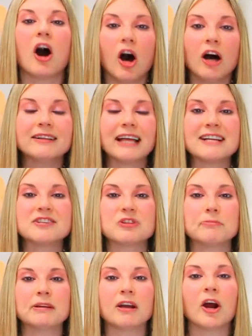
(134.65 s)
online
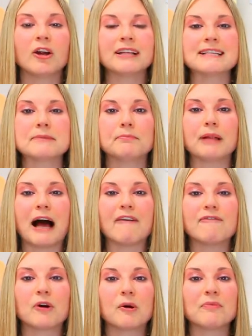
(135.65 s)
streaming art lesson
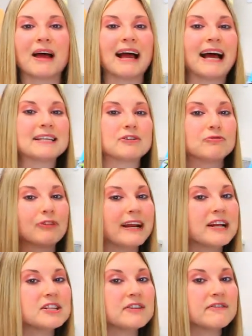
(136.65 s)
platform that has a
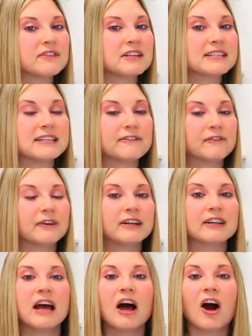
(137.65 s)
range of
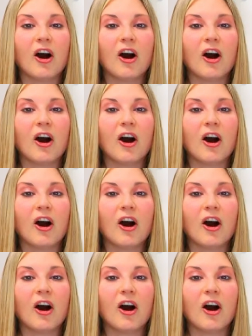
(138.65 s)
different